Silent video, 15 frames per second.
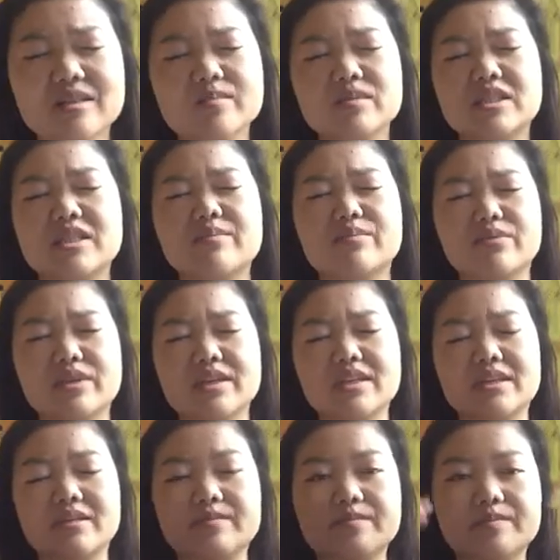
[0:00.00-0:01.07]
some deep
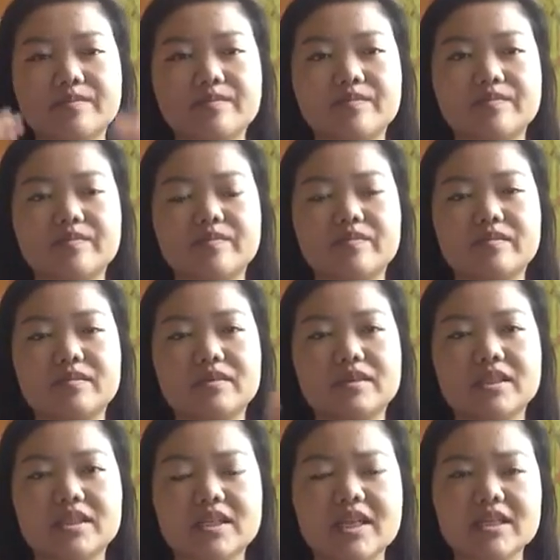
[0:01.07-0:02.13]
breathing.
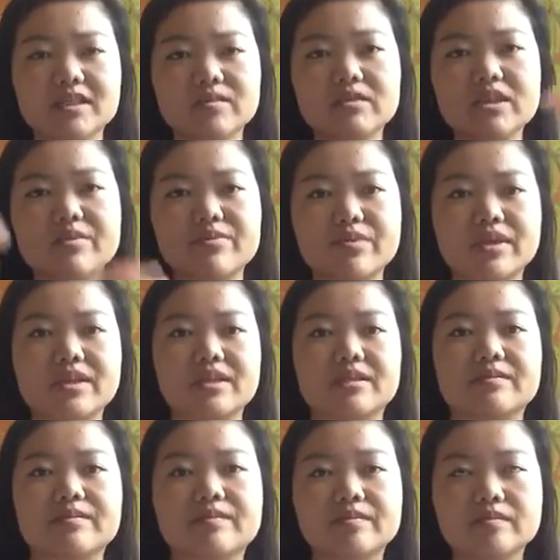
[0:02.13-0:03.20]
Take some deep
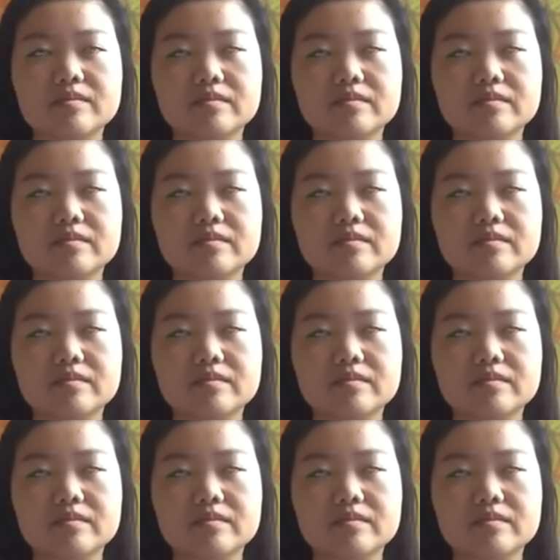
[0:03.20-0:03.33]
breathing.